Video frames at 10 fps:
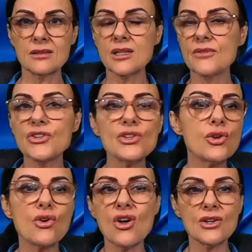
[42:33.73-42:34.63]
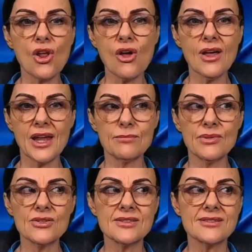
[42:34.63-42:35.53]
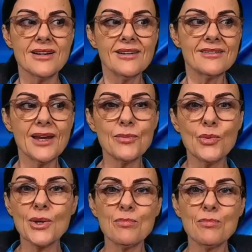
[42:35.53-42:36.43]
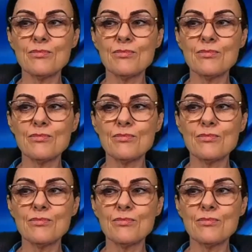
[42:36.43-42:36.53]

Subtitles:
if you look online, because they want to